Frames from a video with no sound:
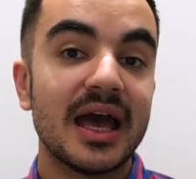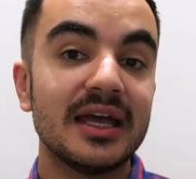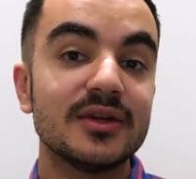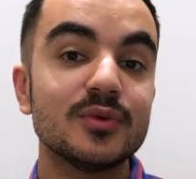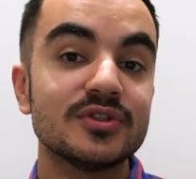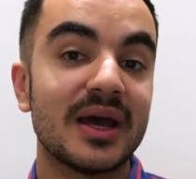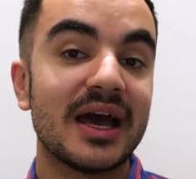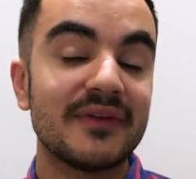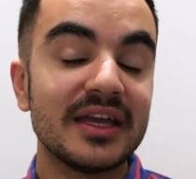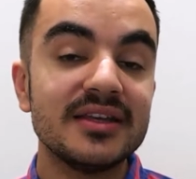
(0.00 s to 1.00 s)
and also
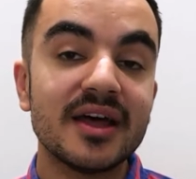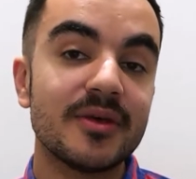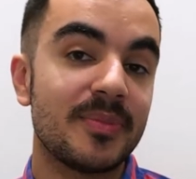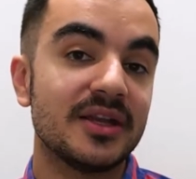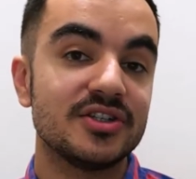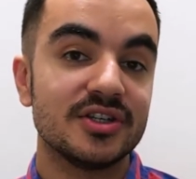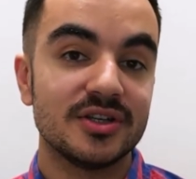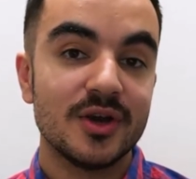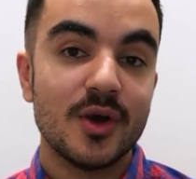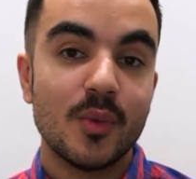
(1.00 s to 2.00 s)
have another
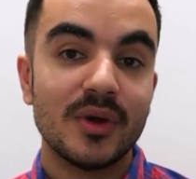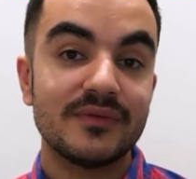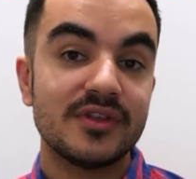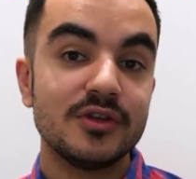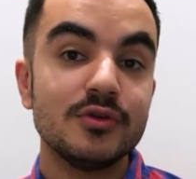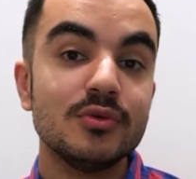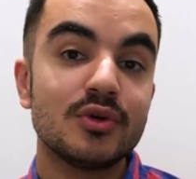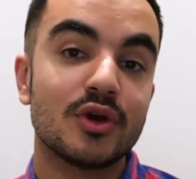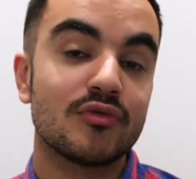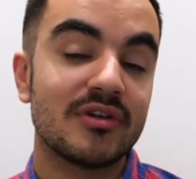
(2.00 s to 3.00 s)
pension with the new
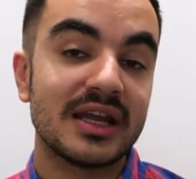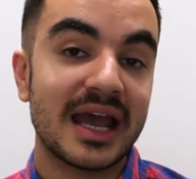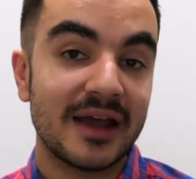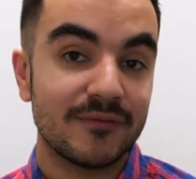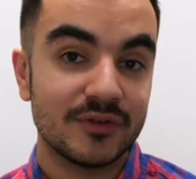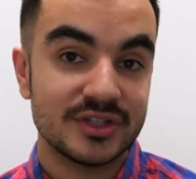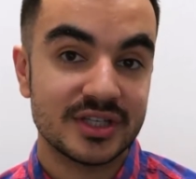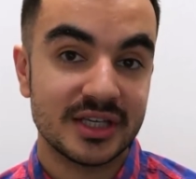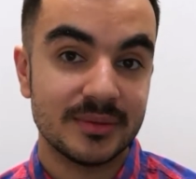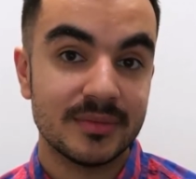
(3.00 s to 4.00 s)
career average
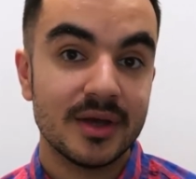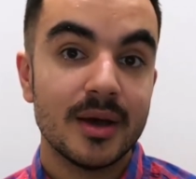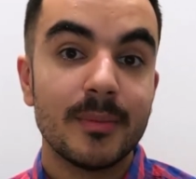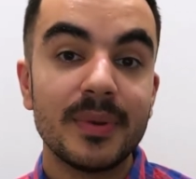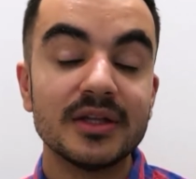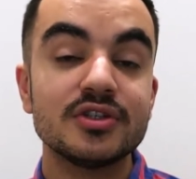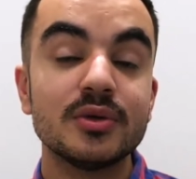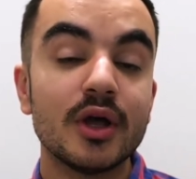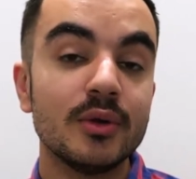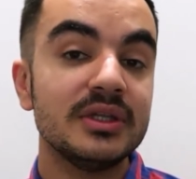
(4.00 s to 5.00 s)
scheme, but
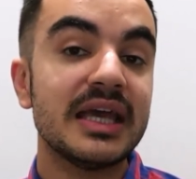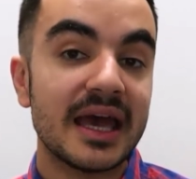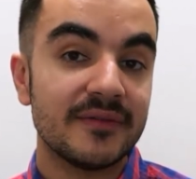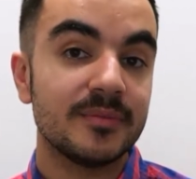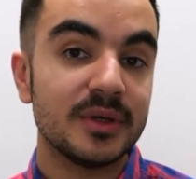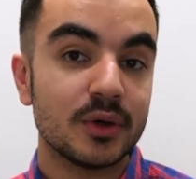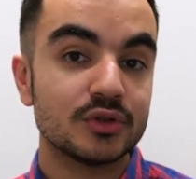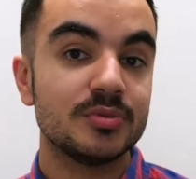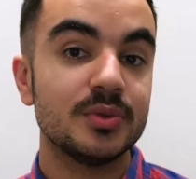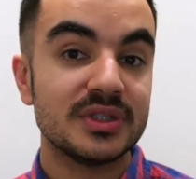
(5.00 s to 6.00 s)
you'll only ever be
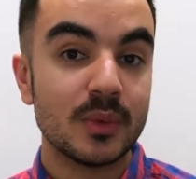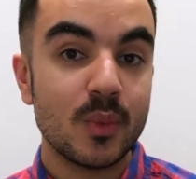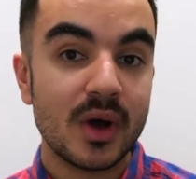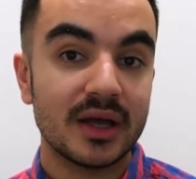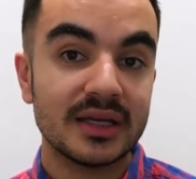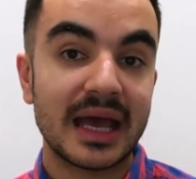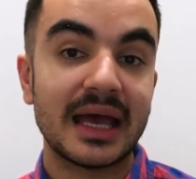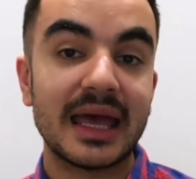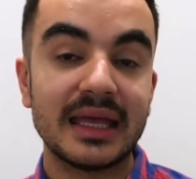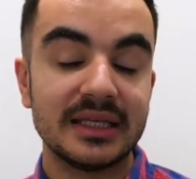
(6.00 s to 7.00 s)
contributing one
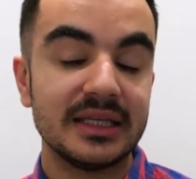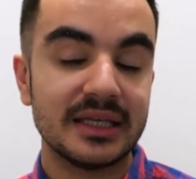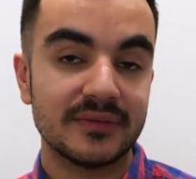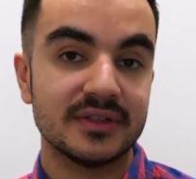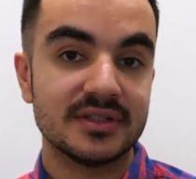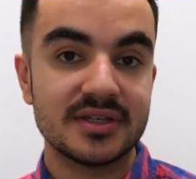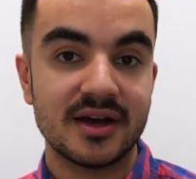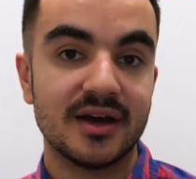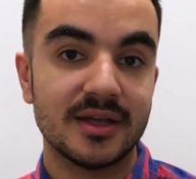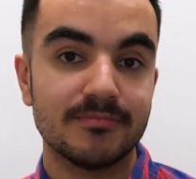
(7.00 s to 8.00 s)
at any given
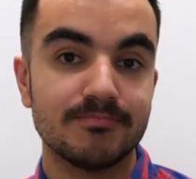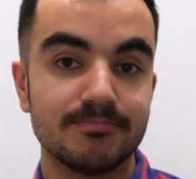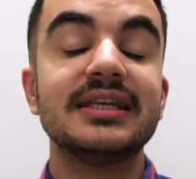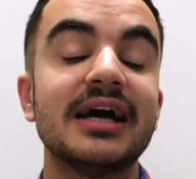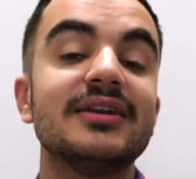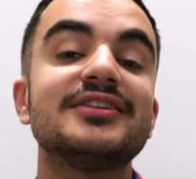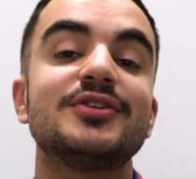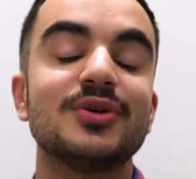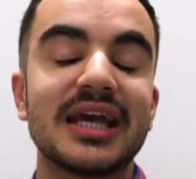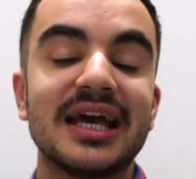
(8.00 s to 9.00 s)
time. Now
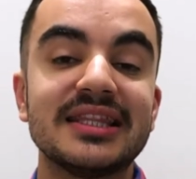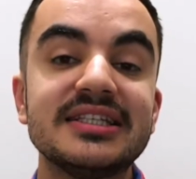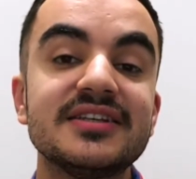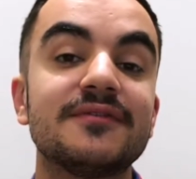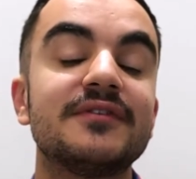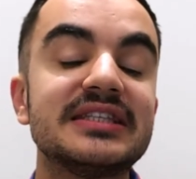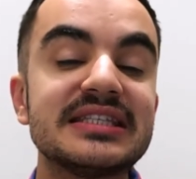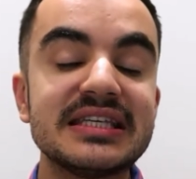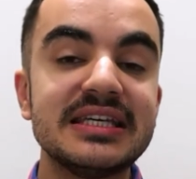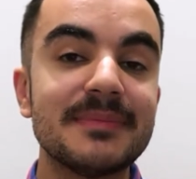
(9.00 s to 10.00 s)
let's look at the different
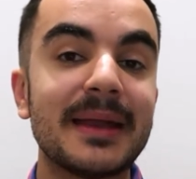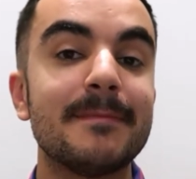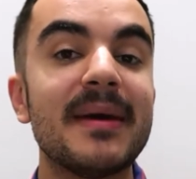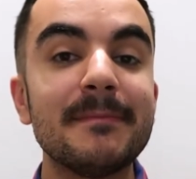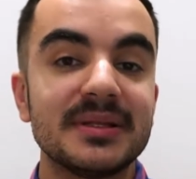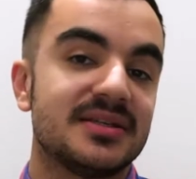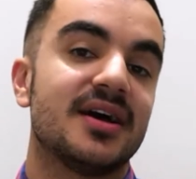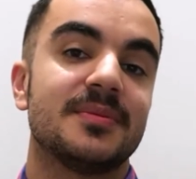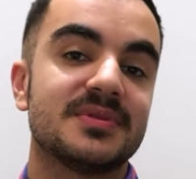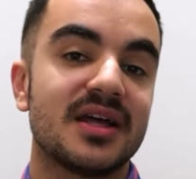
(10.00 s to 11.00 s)
scheme and member
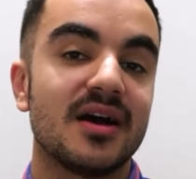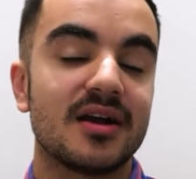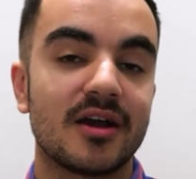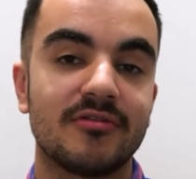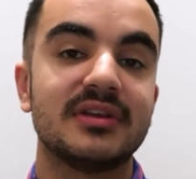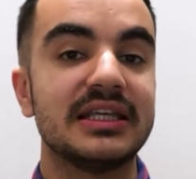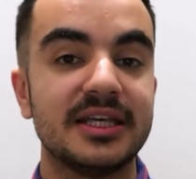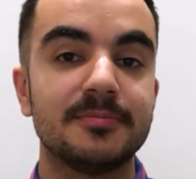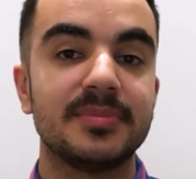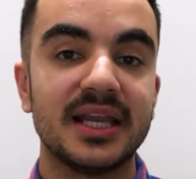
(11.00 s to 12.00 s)
types that are
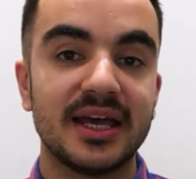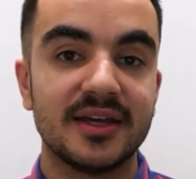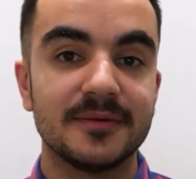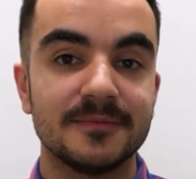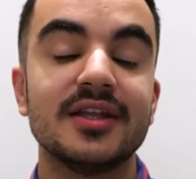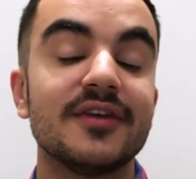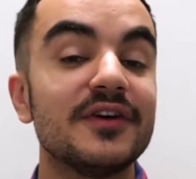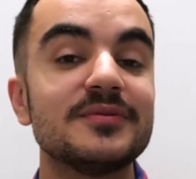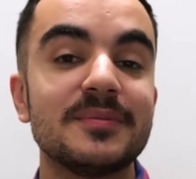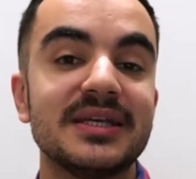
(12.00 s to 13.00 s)
currently in play. The
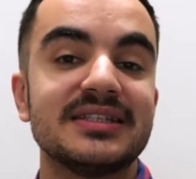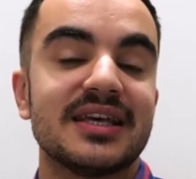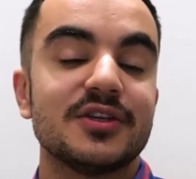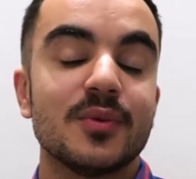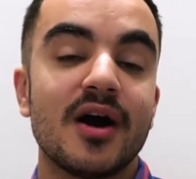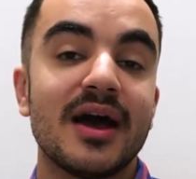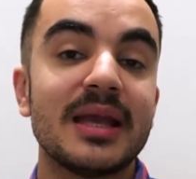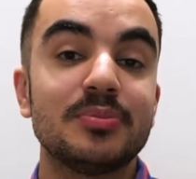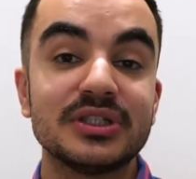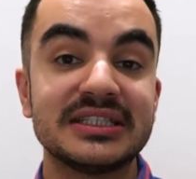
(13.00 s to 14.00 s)
first one being is that you are
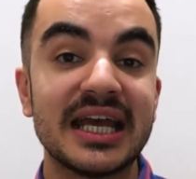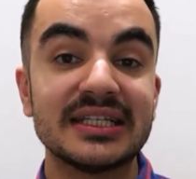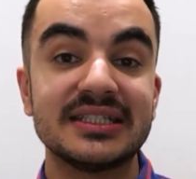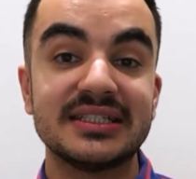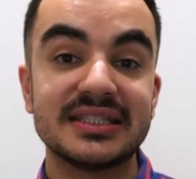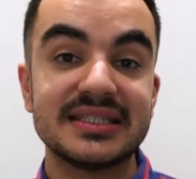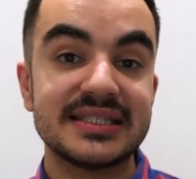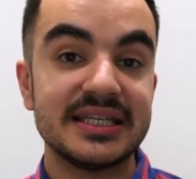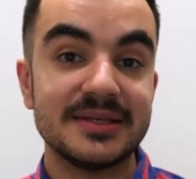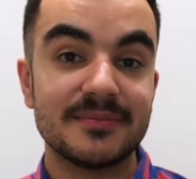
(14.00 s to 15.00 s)
a protected
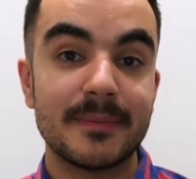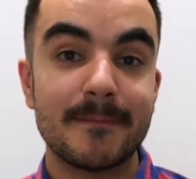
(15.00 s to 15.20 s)
scheme